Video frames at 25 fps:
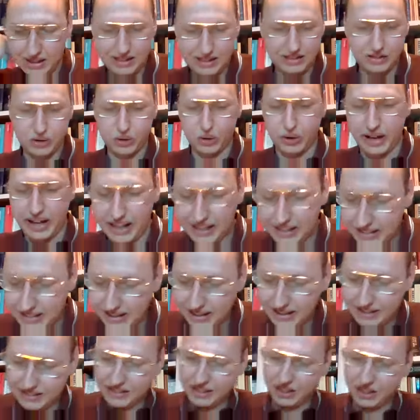to hint
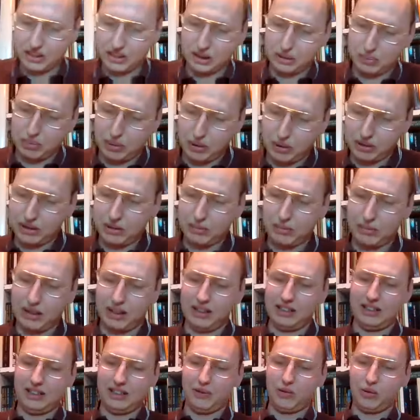at such a
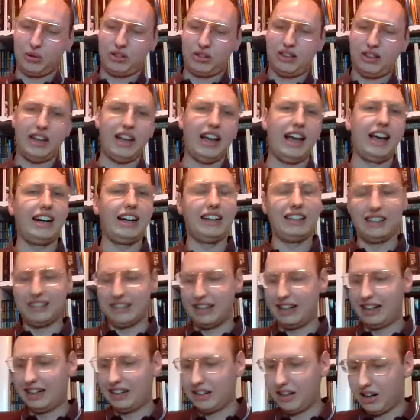possibility would
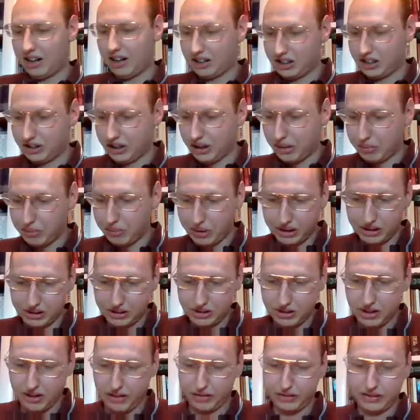alienate large
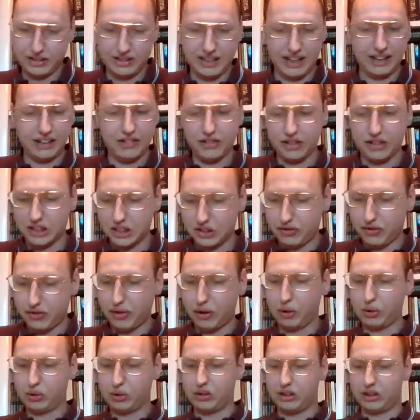numbers of centrist
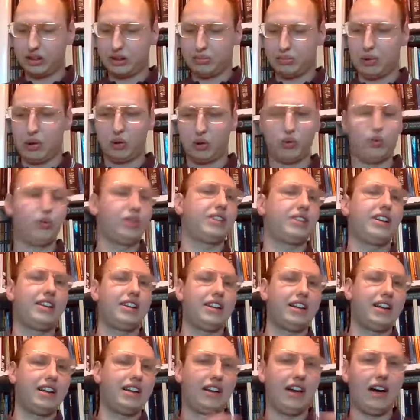voters, both
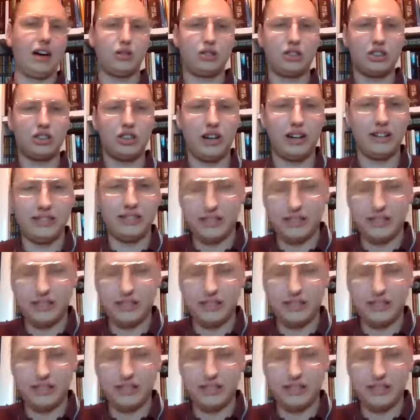within and outside